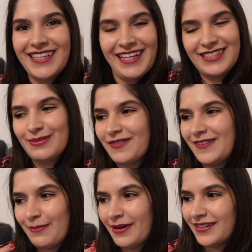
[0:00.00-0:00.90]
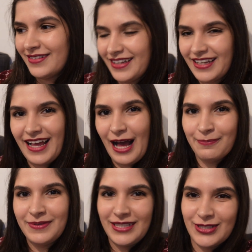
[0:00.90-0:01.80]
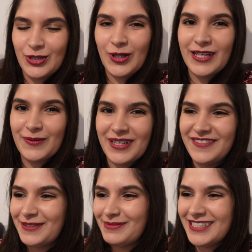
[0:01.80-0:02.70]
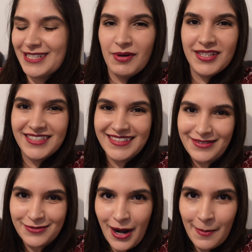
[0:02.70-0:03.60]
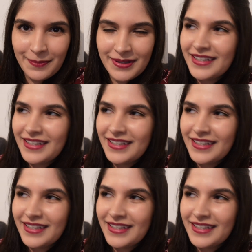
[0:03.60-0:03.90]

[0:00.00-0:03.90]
Like some of them are like happy and jolly and whatever, but some others are rap.